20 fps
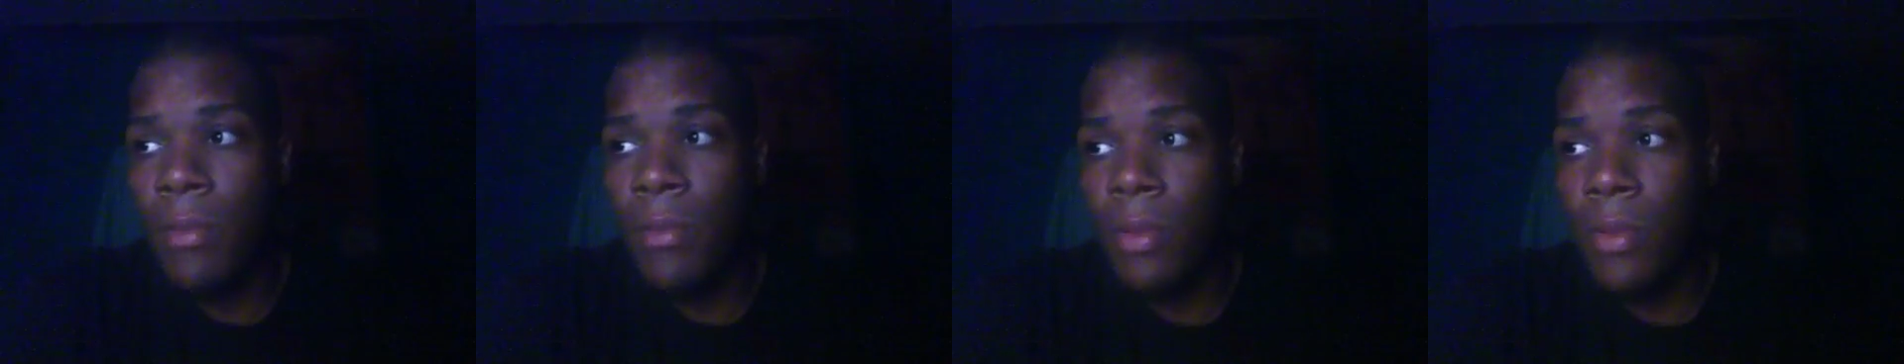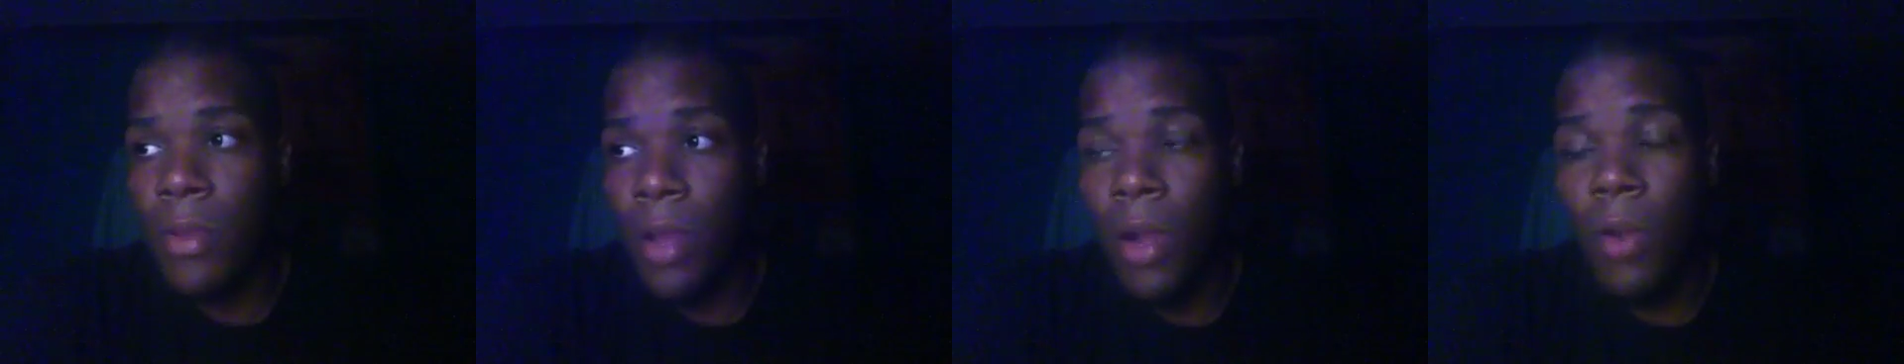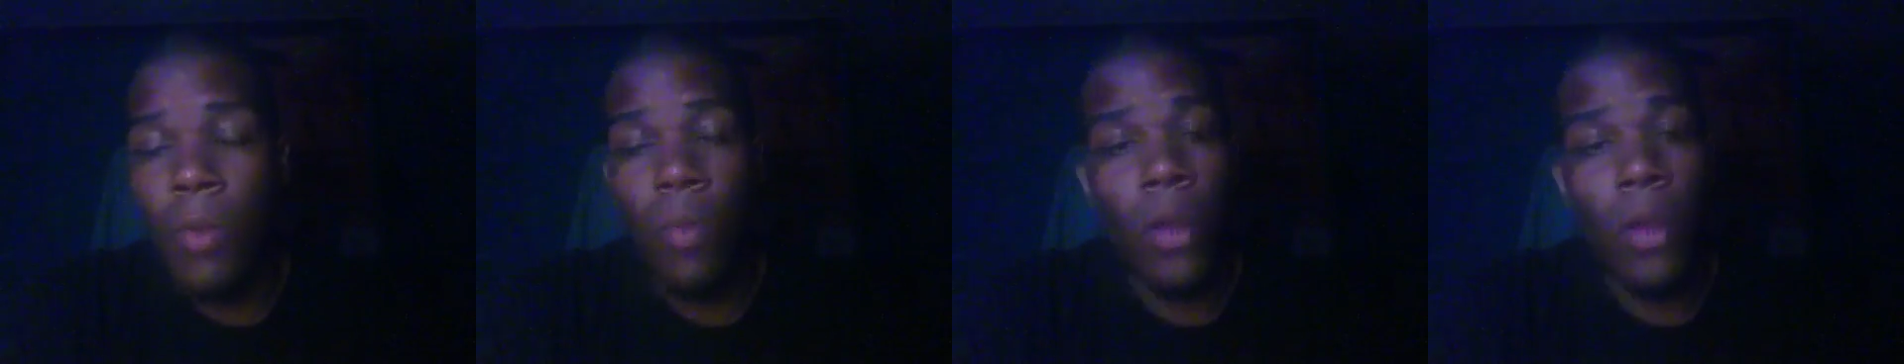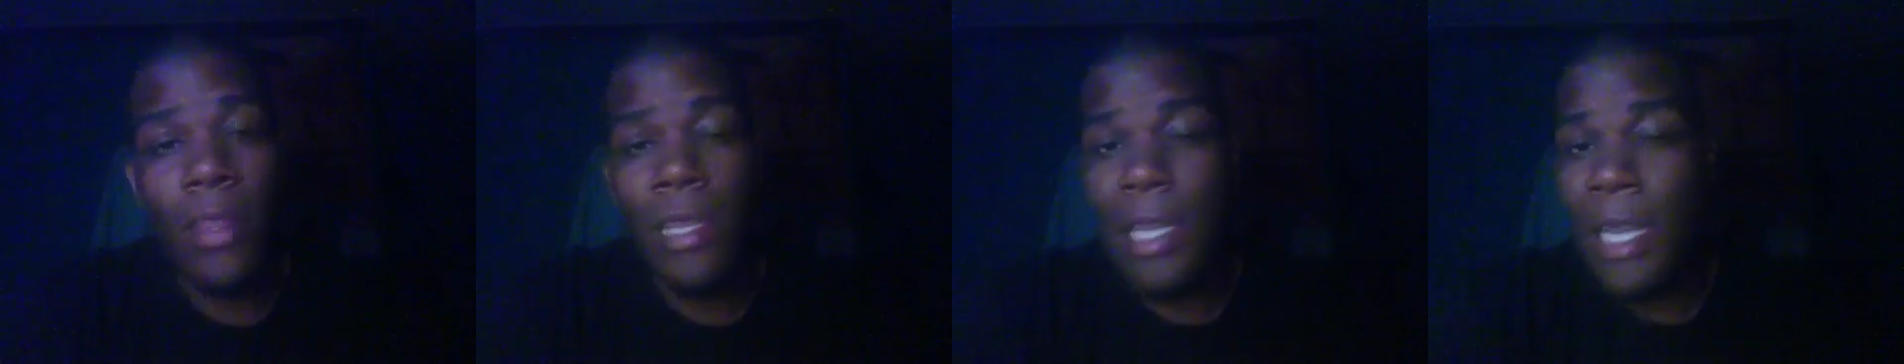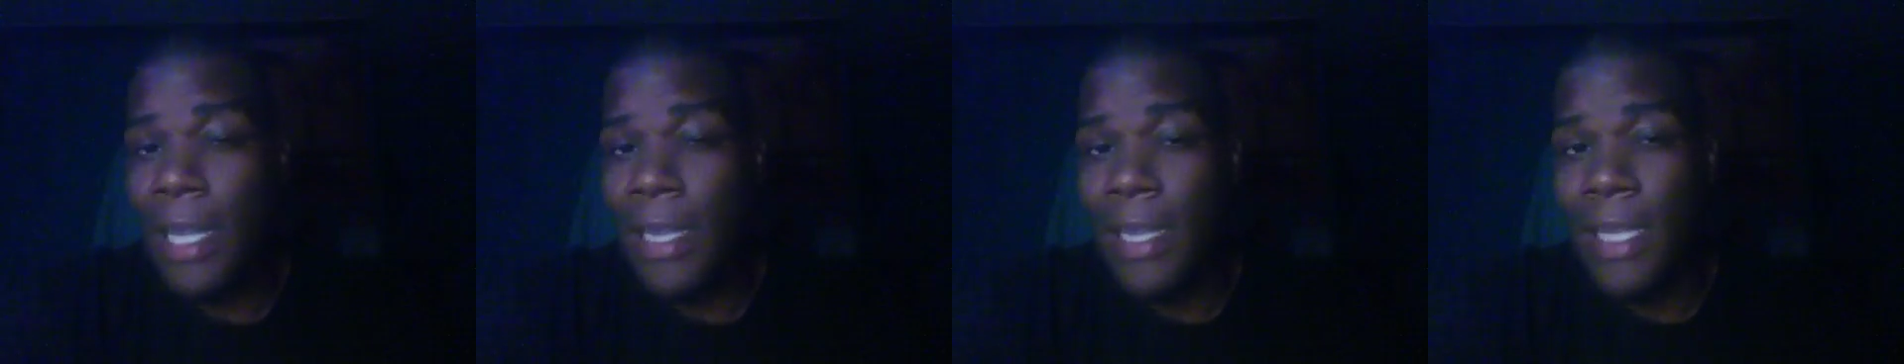Bernard was
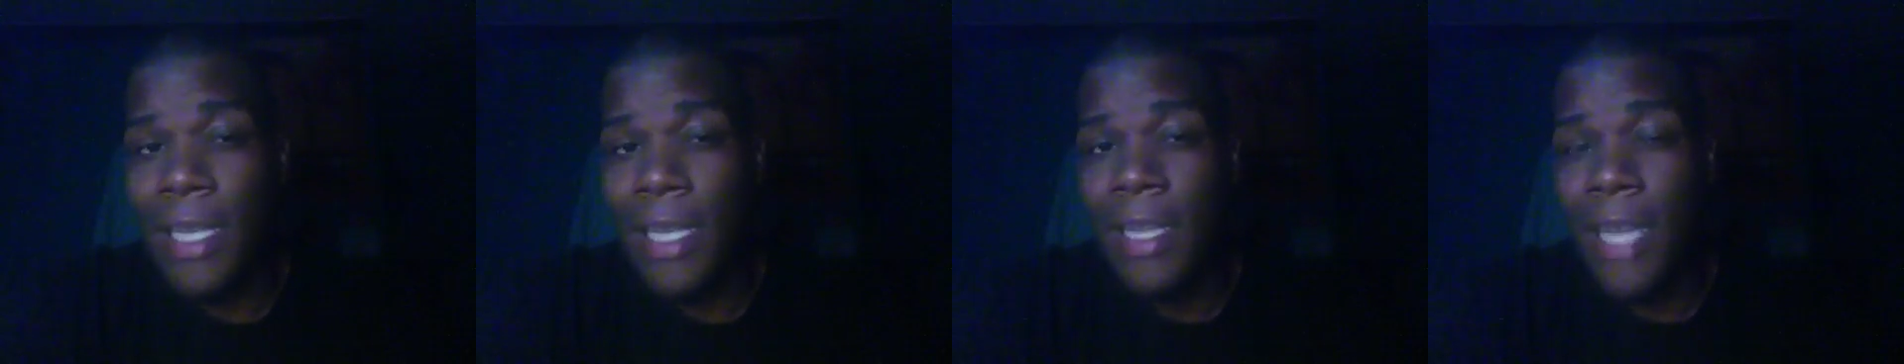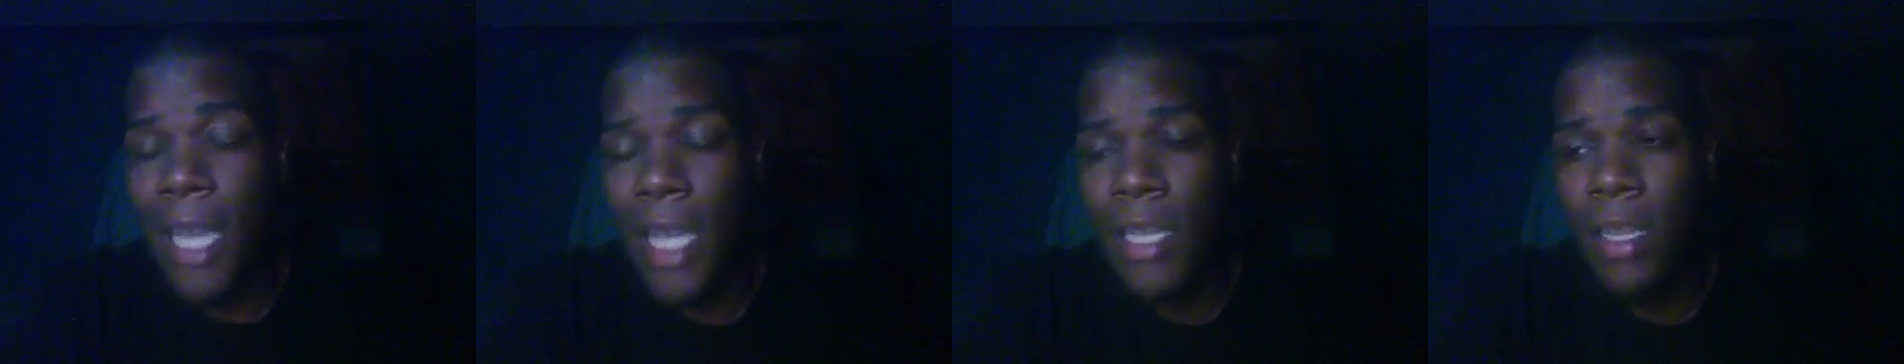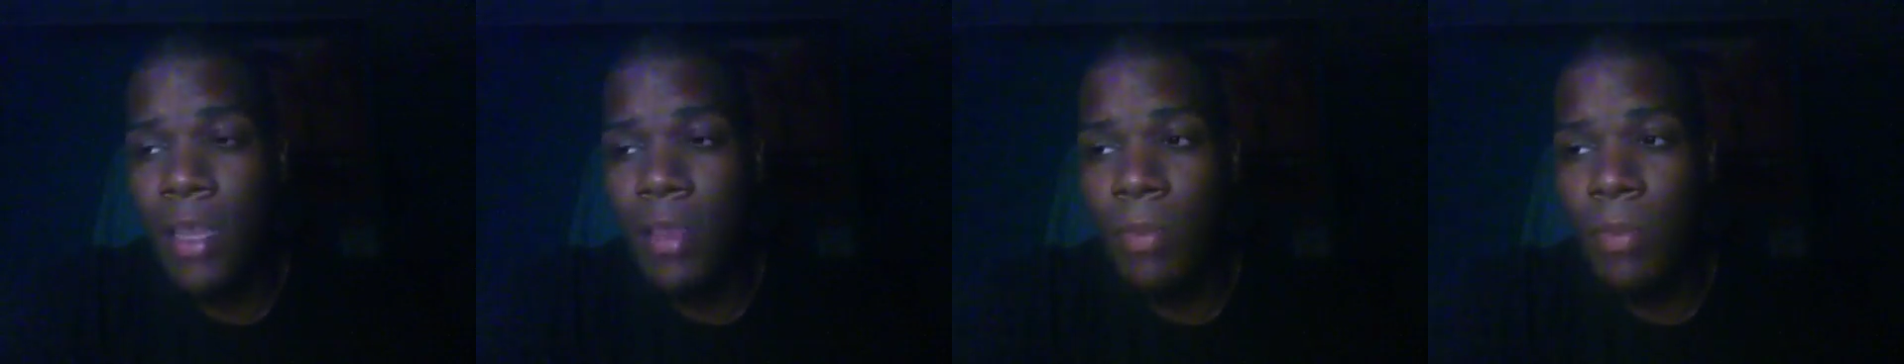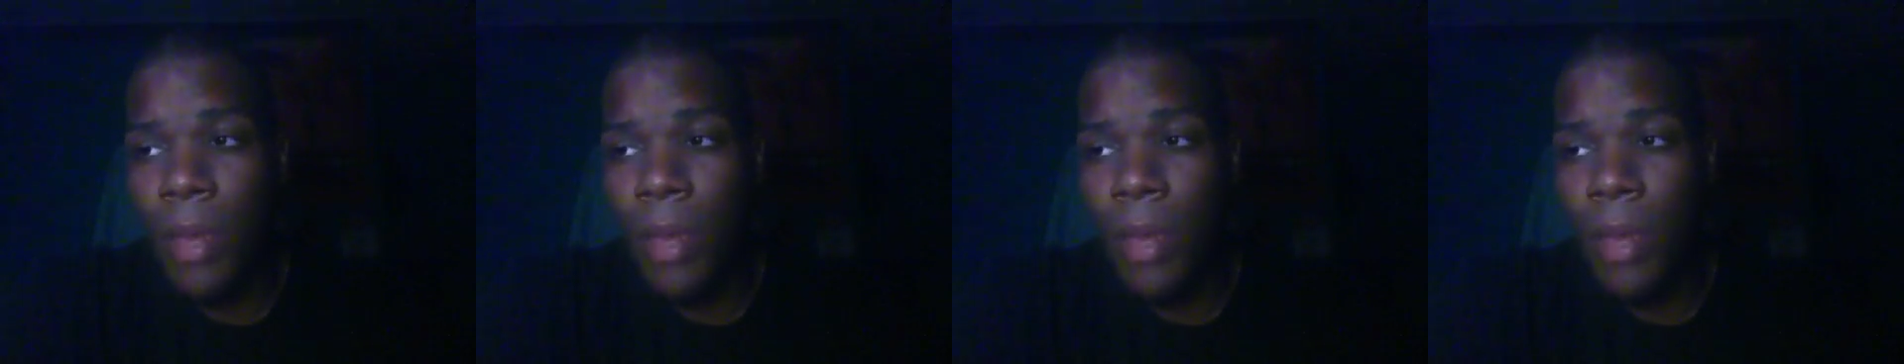kind of dictating his